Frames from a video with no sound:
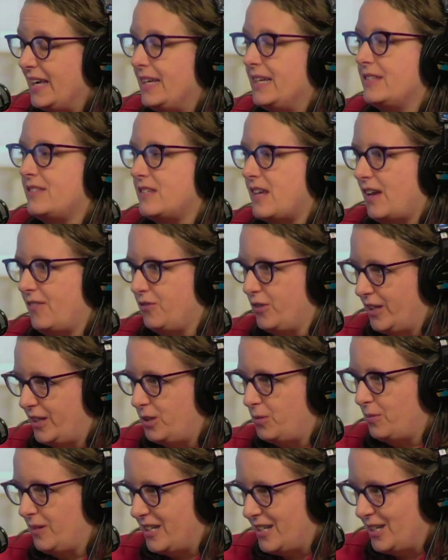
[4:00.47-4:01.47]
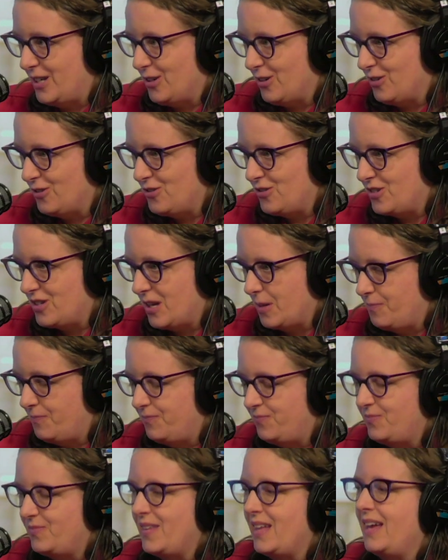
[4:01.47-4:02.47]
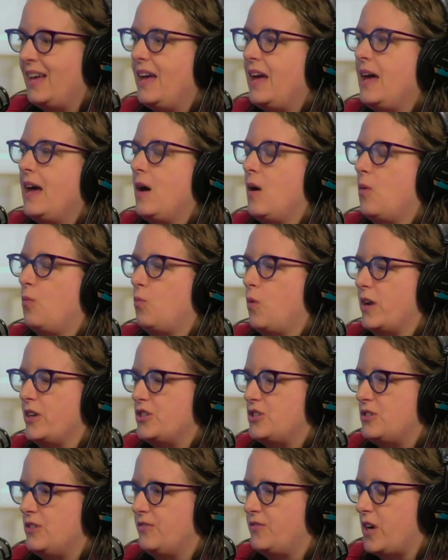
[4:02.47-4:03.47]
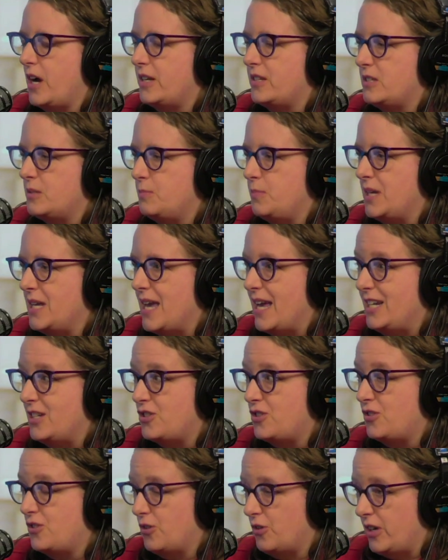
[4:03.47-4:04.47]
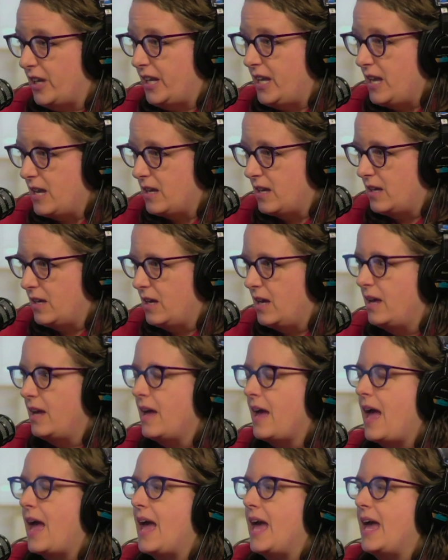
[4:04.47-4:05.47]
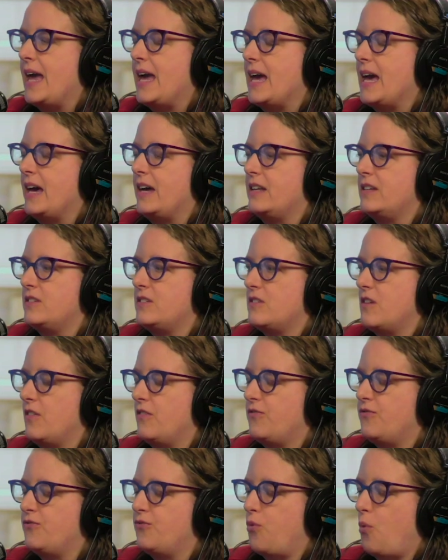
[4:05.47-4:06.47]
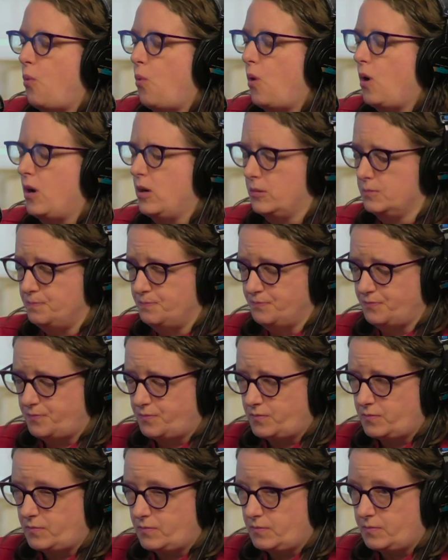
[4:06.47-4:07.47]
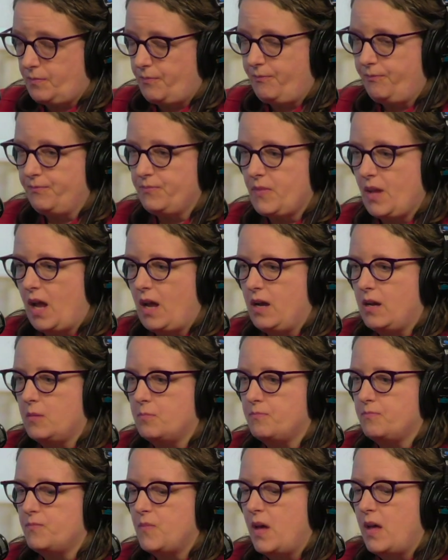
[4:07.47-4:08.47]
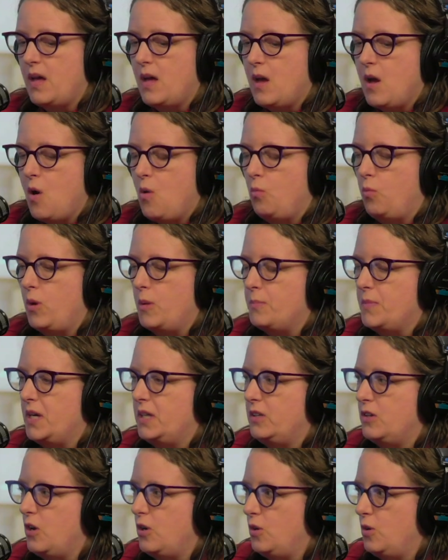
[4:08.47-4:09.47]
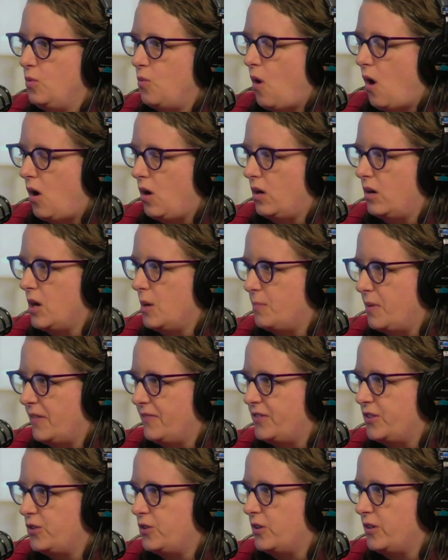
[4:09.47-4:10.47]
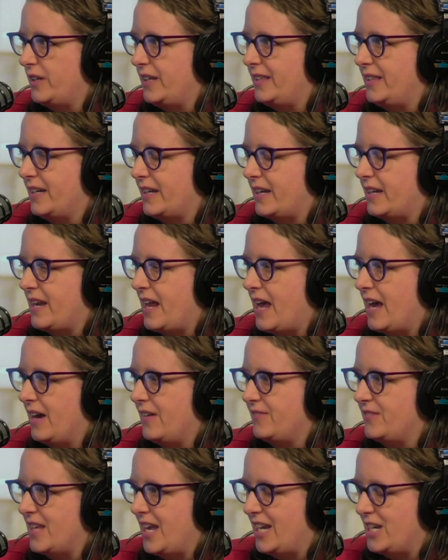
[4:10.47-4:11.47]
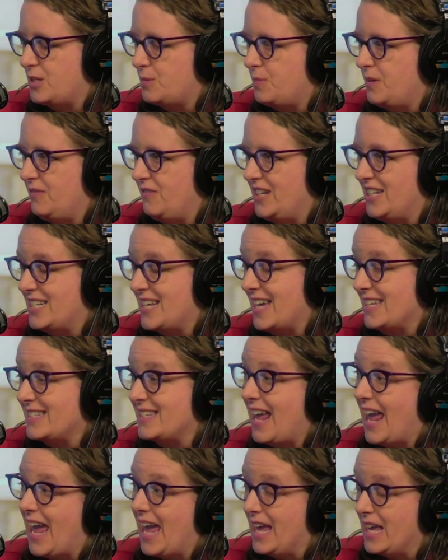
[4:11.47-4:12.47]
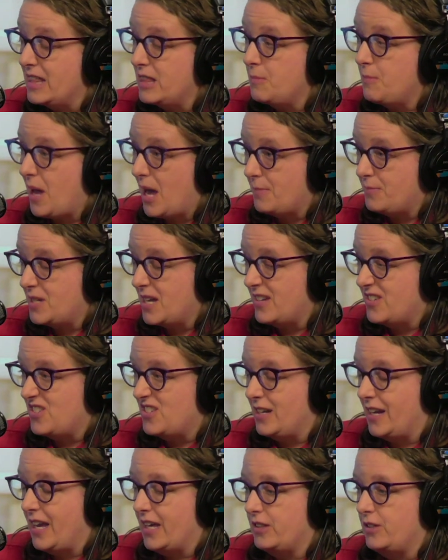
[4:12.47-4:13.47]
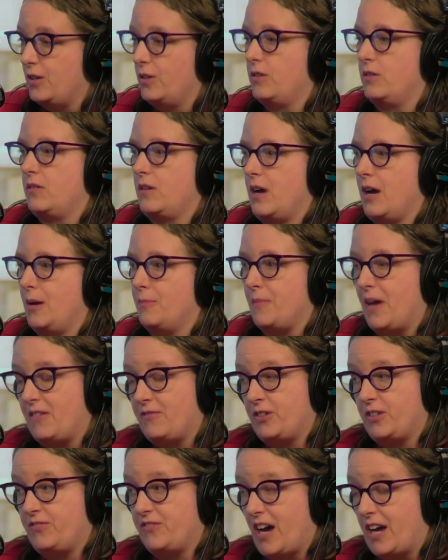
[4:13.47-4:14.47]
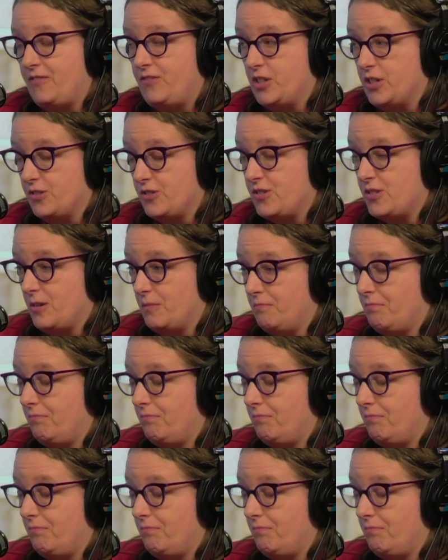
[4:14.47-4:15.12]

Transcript: it's every three years, once you've gotten to be age 30. And for um, women who are above 30 that can have the HPV test and the PAP test together um, every five years.